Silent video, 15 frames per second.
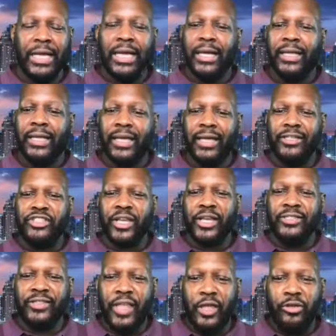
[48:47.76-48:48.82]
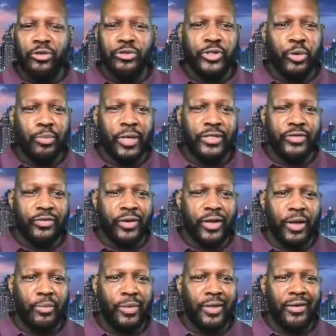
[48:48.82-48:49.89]
Again, Chase, thank you so much for
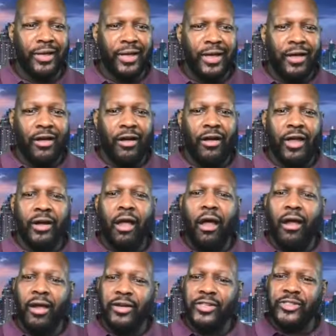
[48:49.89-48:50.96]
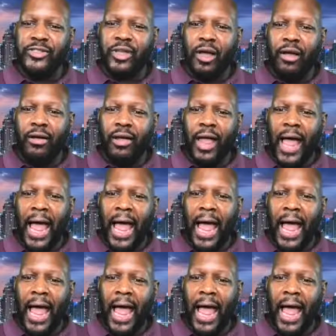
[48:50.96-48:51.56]
coming on Artist Talk.